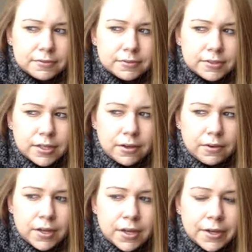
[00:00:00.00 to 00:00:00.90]

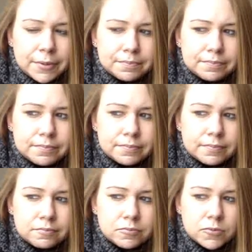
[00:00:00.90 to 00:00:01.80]
So
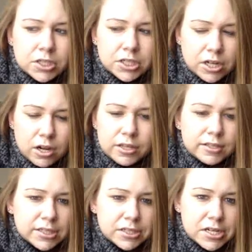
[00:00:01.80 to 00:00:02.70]
she did all
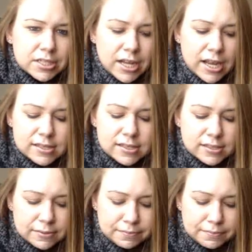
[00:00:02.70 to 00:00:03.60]
these series of
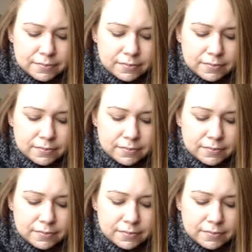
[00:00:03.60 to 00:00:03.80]
tests, and